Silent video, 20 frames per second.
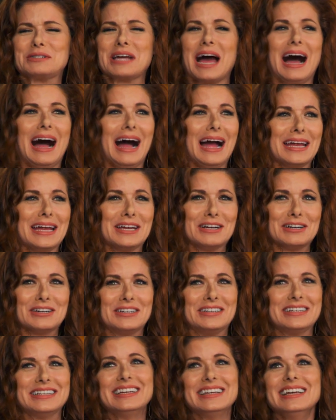
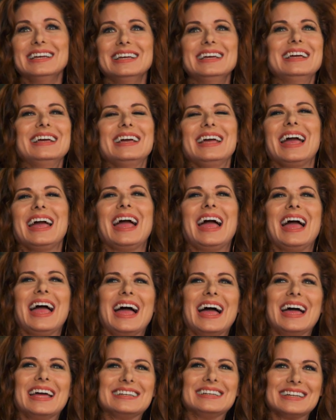tired.
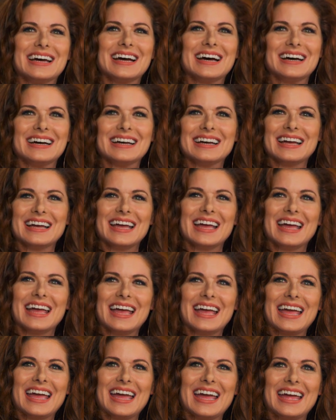And, uh,
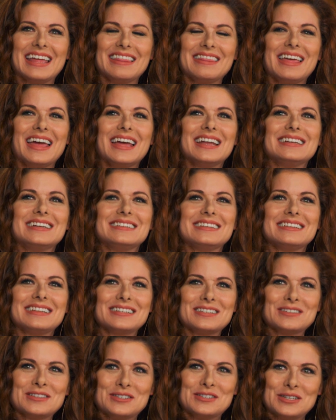and then
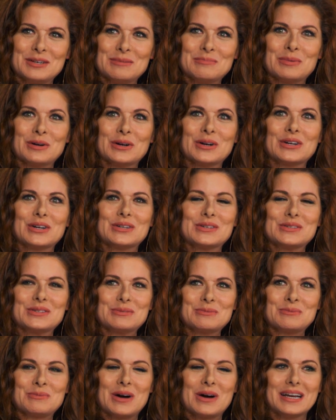Jim
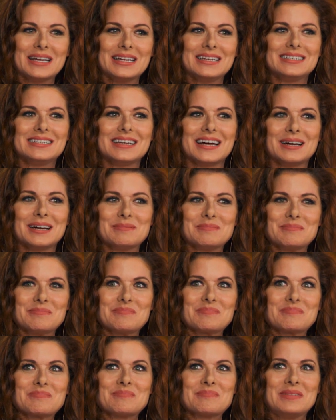Burrows wanted um,
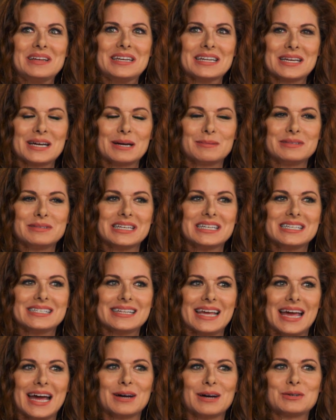me to come to
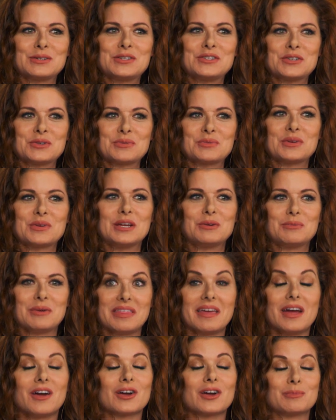his house to read
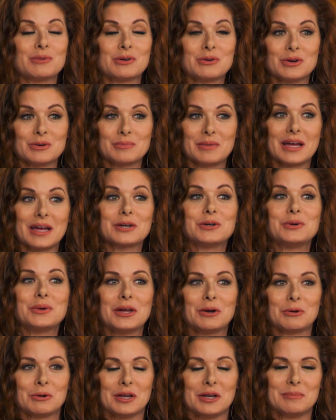with Eric McCormack, who
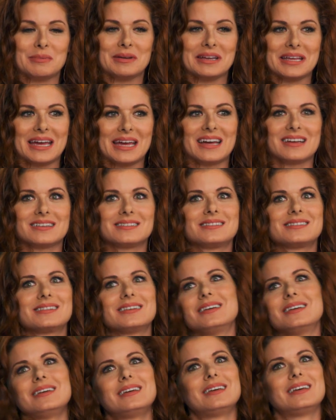had already been cast.
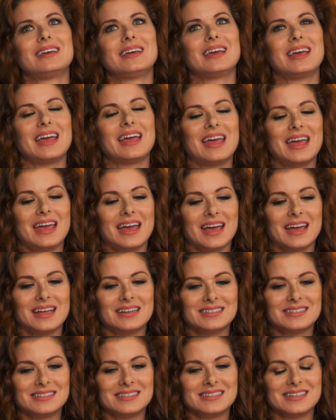
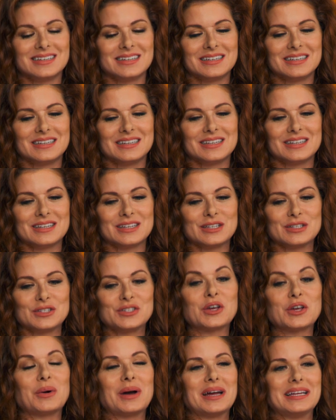And
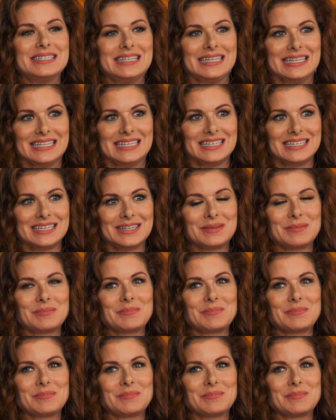so I did.